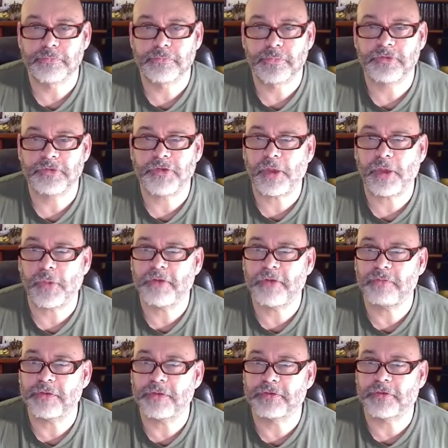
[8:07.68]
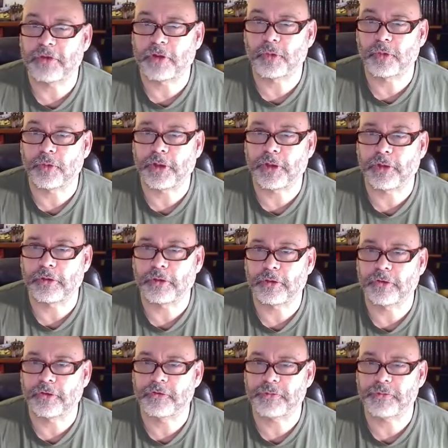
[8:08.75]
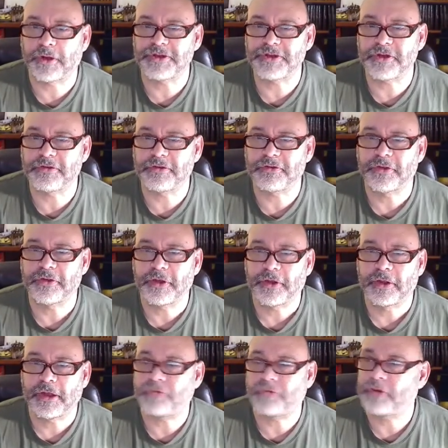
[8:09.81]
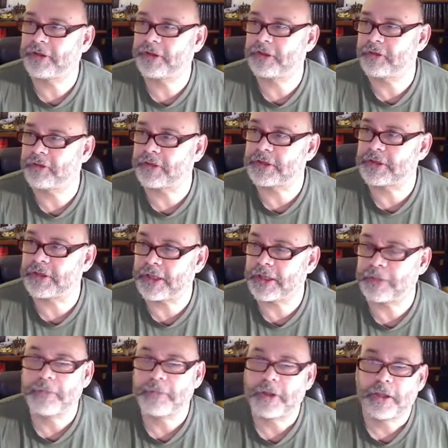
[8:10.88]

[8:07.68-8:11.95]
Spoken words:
Stay away from these colloquial expressions, everything to the T.